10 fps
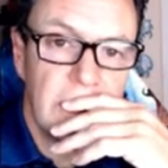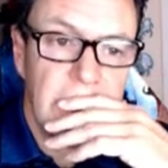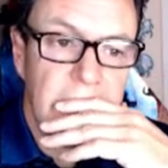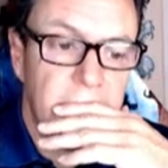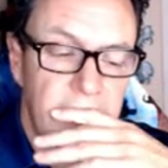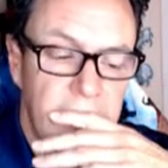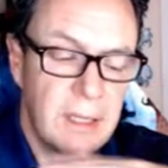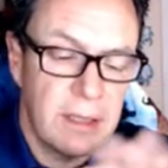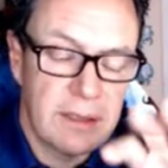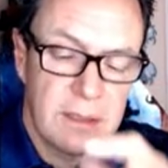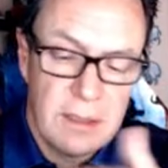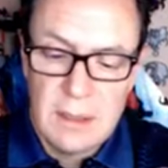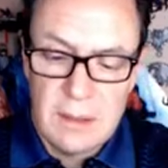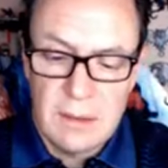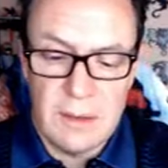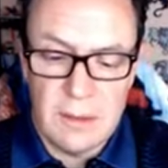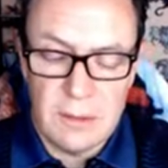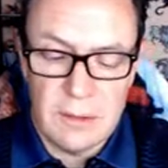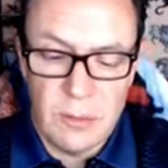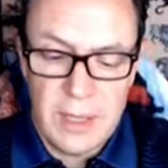because the the
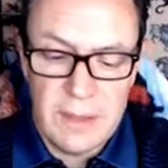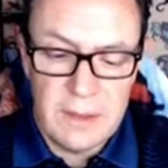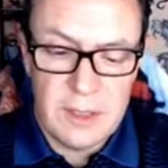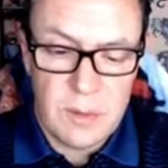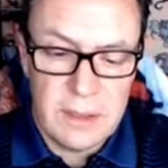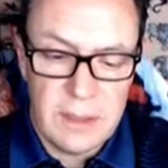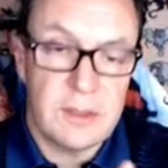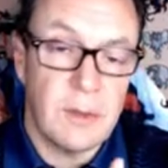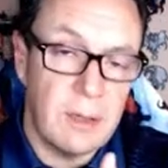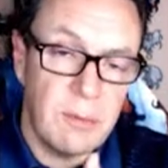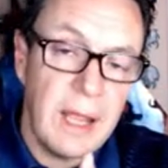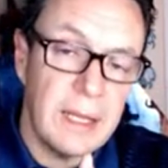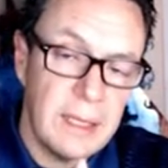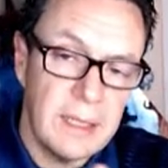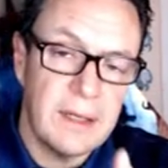way that it's written. So I read it, and then I